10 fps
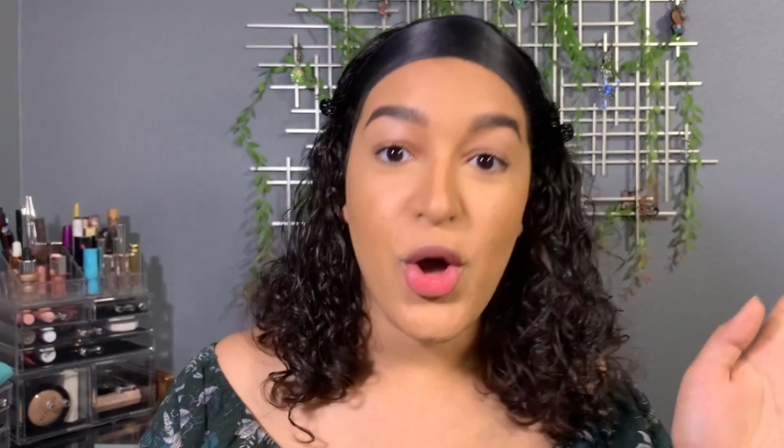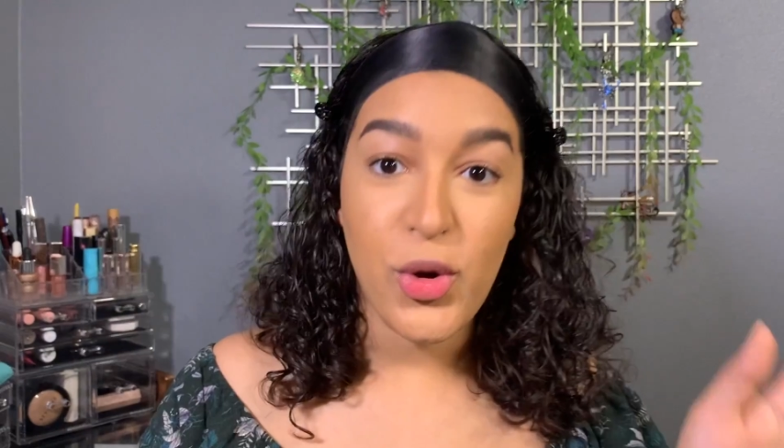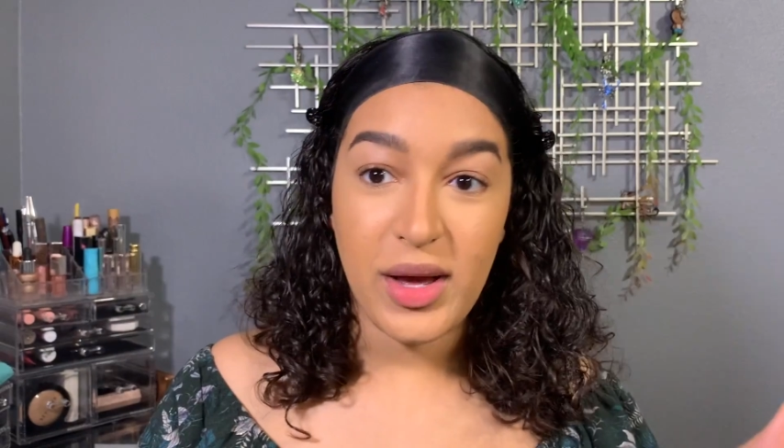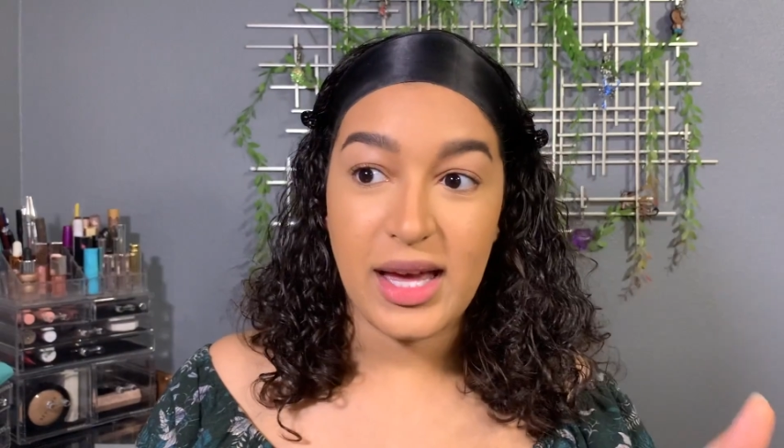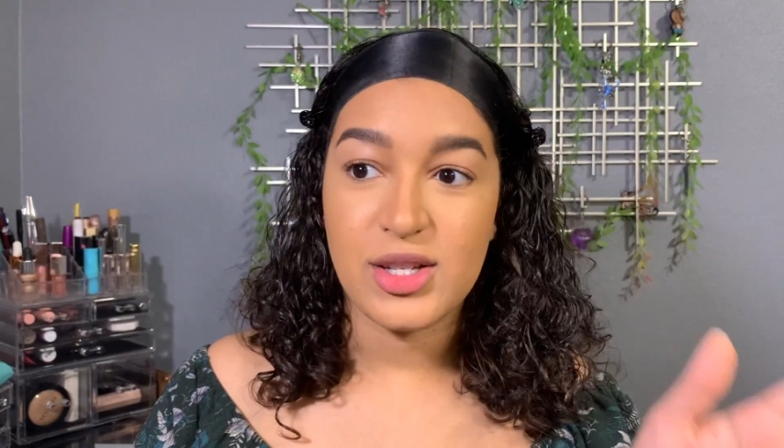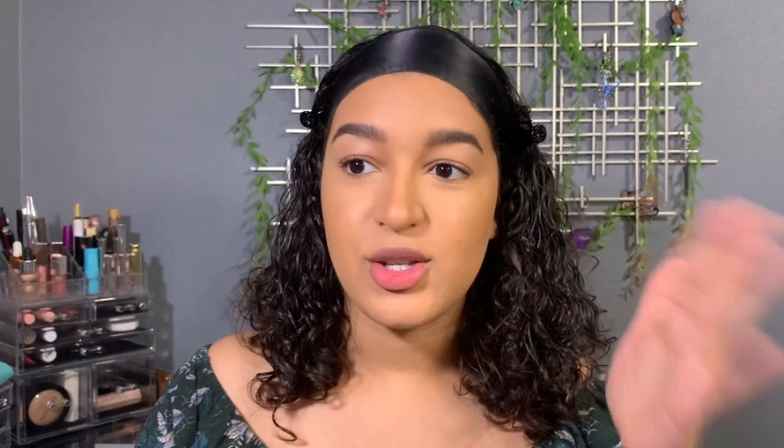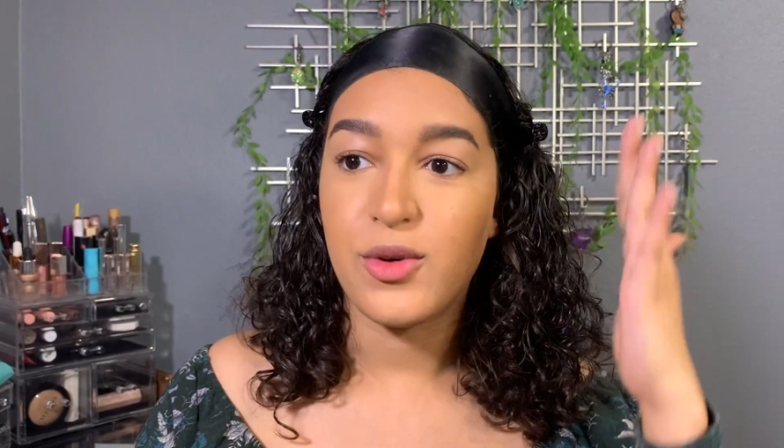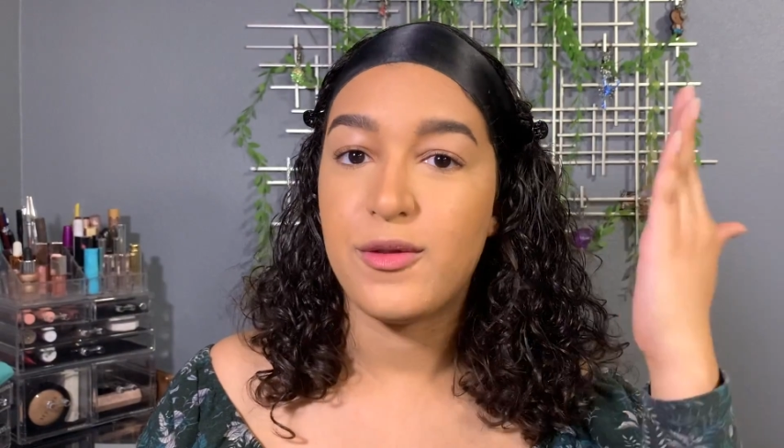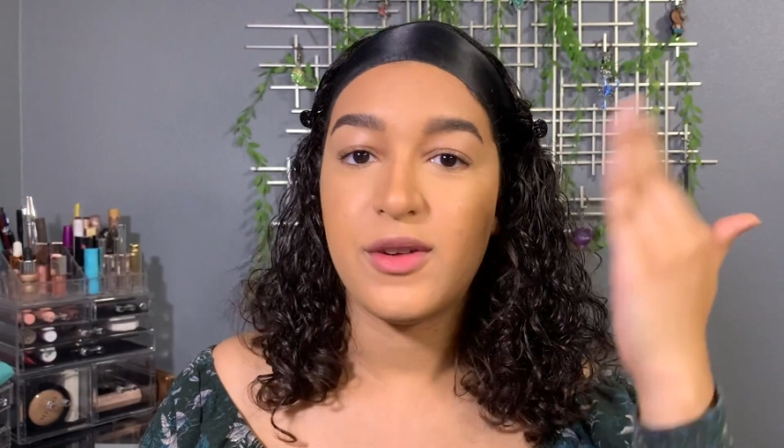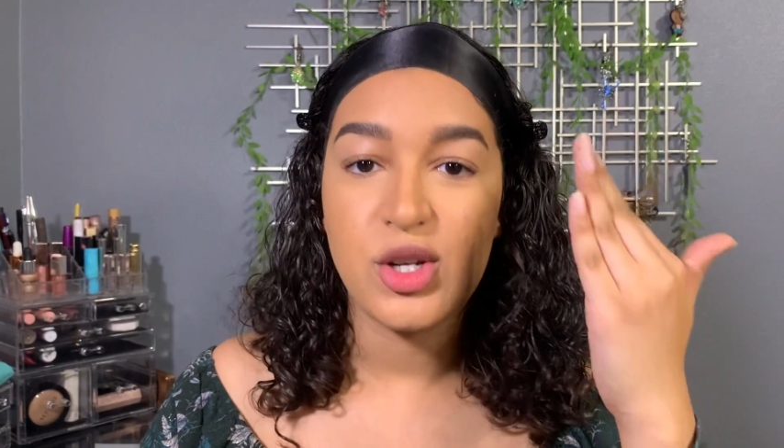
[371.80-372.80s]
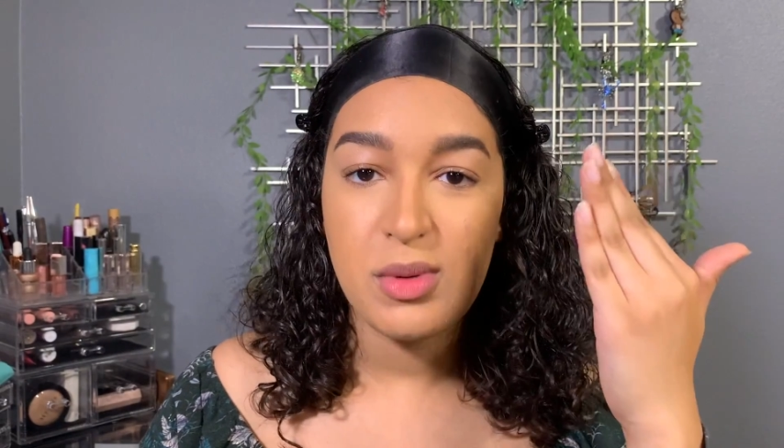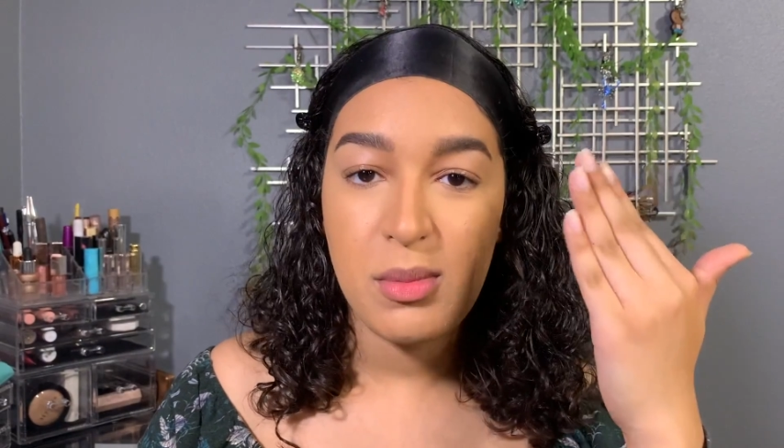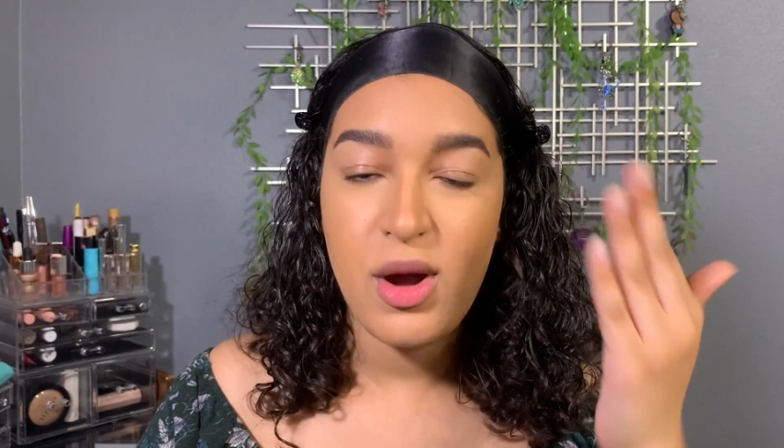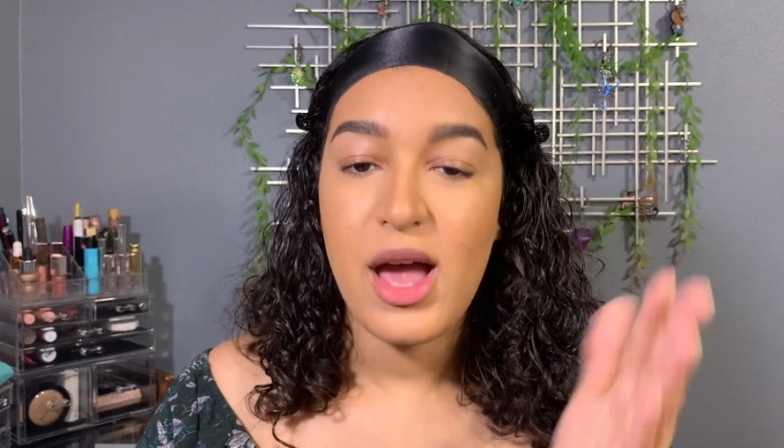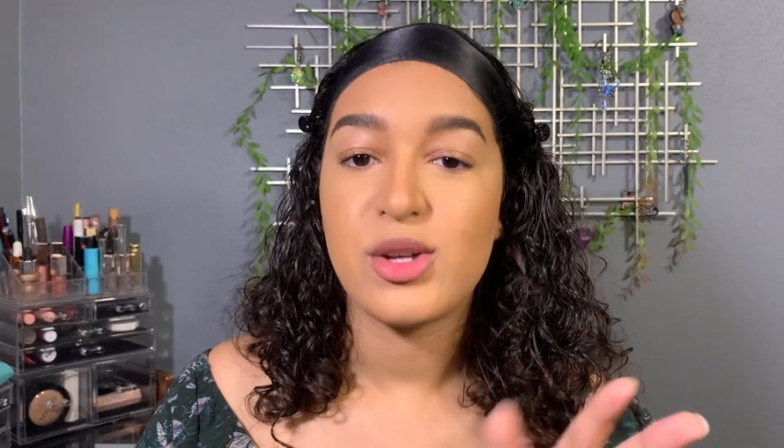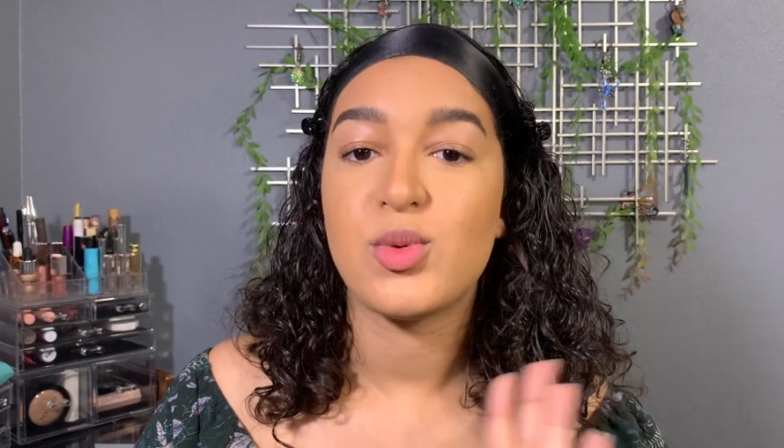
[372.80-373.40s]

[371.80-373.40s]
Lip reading: Okay, so finish my brows.